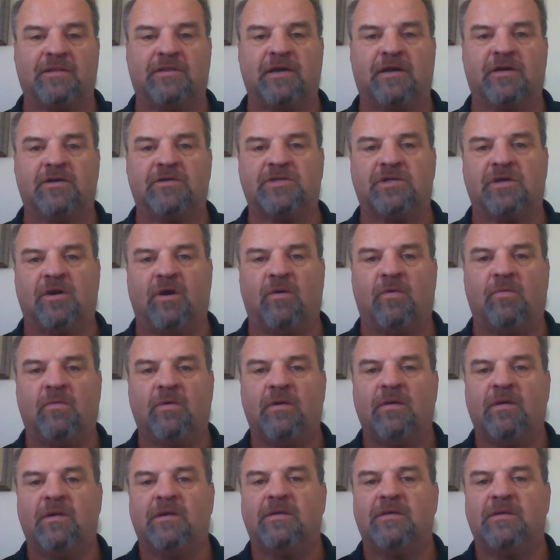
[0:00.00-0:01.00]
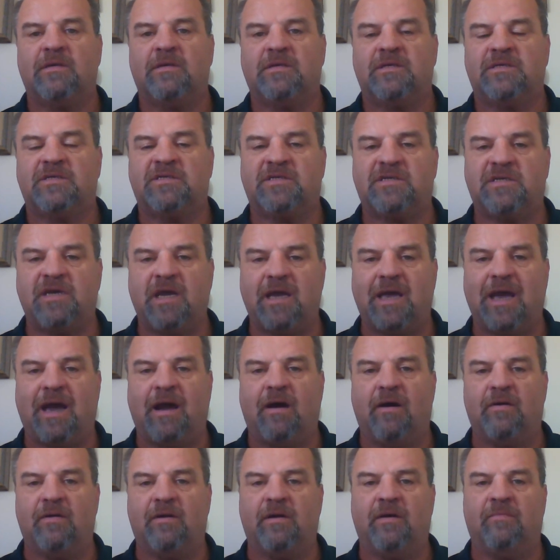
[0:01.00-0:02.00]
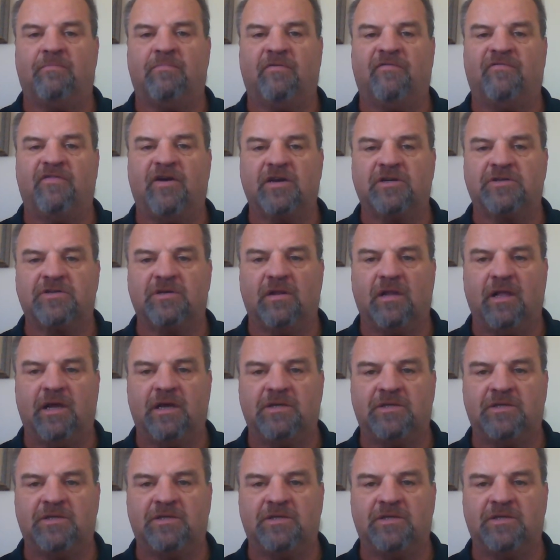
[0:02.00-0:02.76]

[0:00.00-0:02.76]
there, so seek out a professional